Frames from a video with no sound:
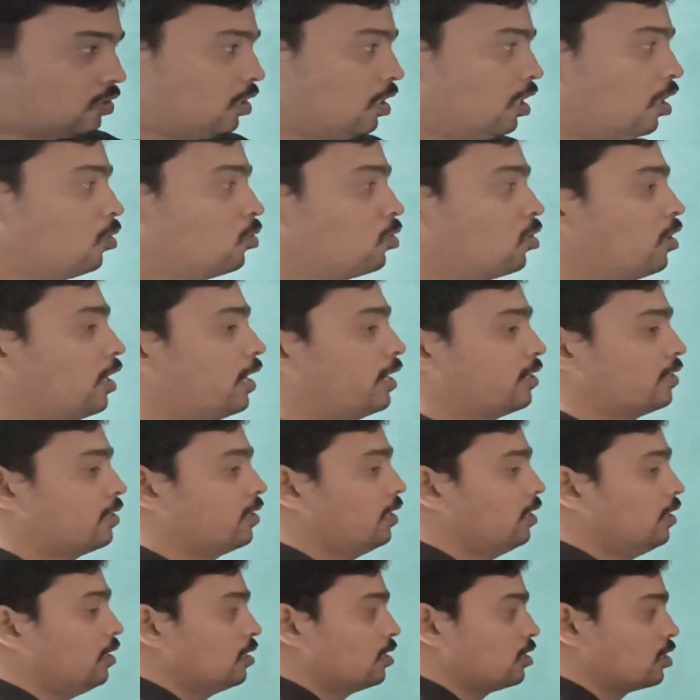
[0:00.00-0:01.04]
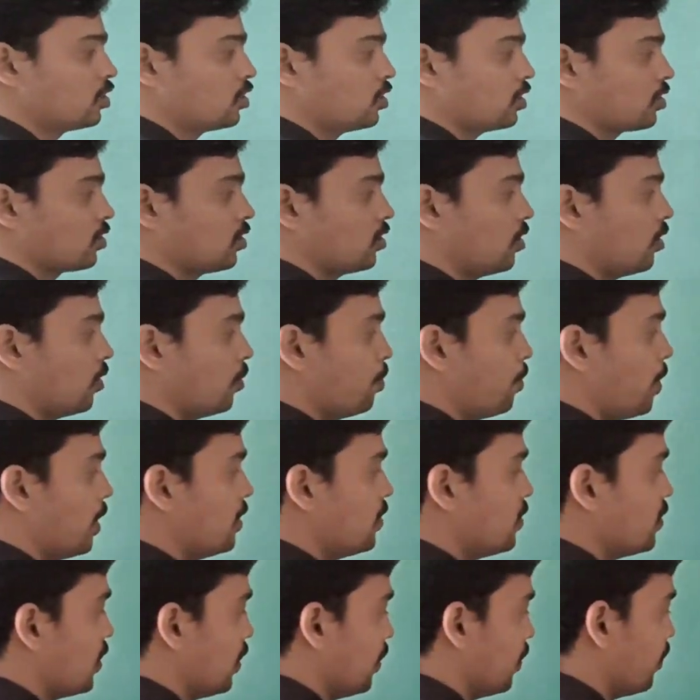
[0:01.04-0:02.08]
How to write the structure of
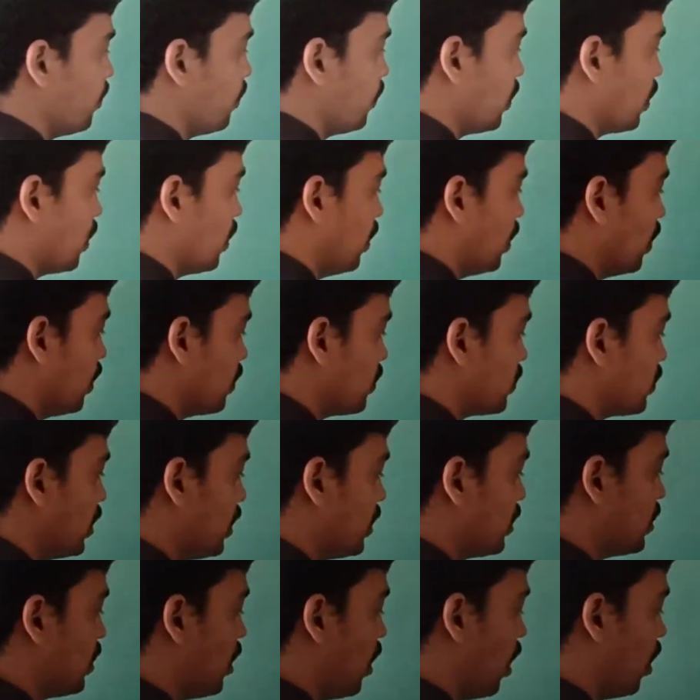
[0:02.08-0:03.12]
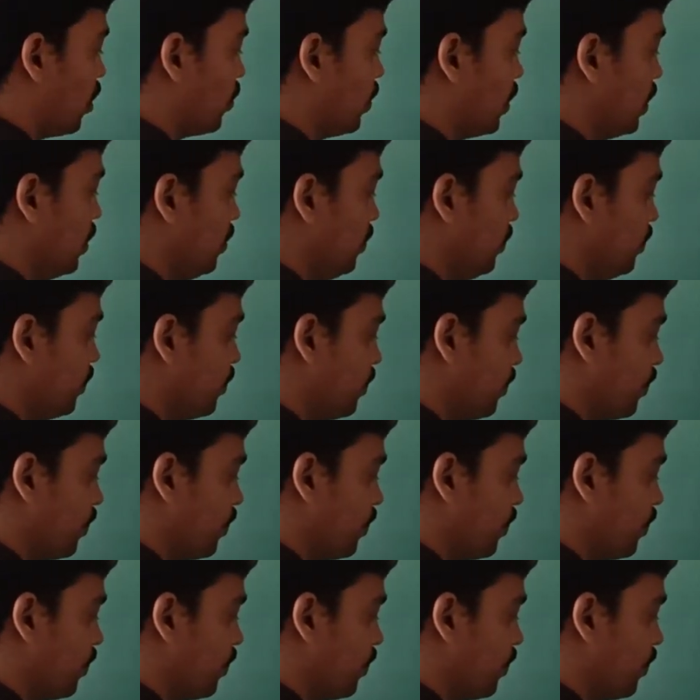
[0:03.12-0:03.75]
benzene? Here 6 carbon